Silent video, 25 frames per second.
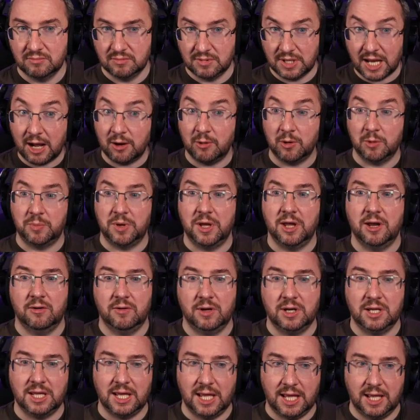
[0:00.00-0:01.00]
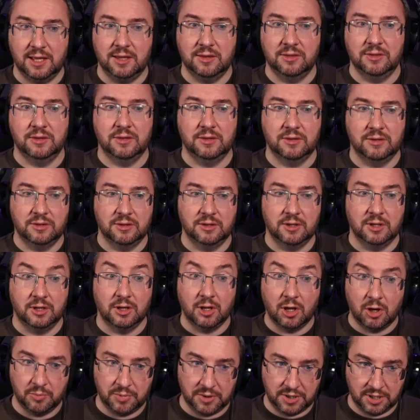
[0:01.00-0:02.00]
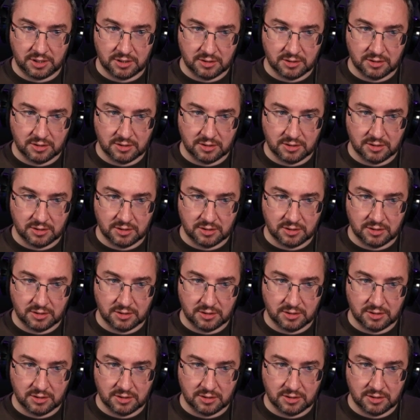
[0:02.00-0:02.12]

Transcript: now appearing in the lobby.